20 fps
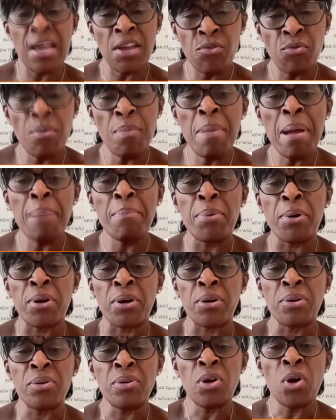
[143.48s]
And
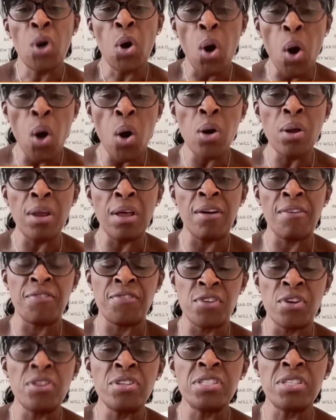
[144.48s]
remember, all
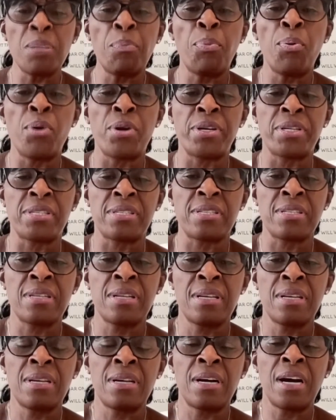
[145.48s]
of your support
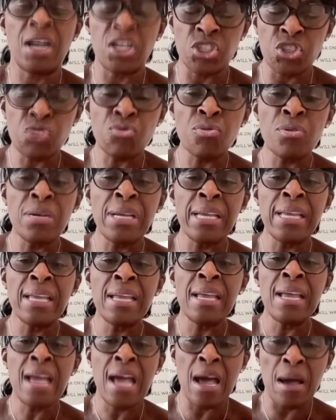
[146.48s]
are truly
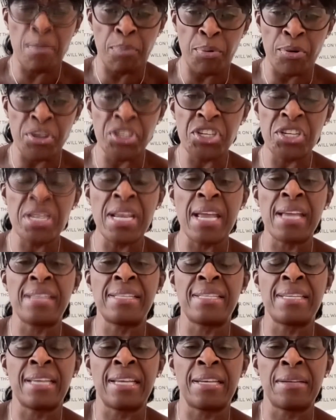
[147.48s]

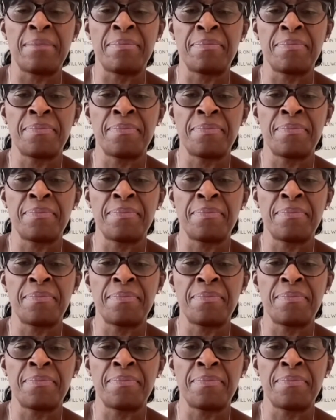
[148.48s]
appreciated.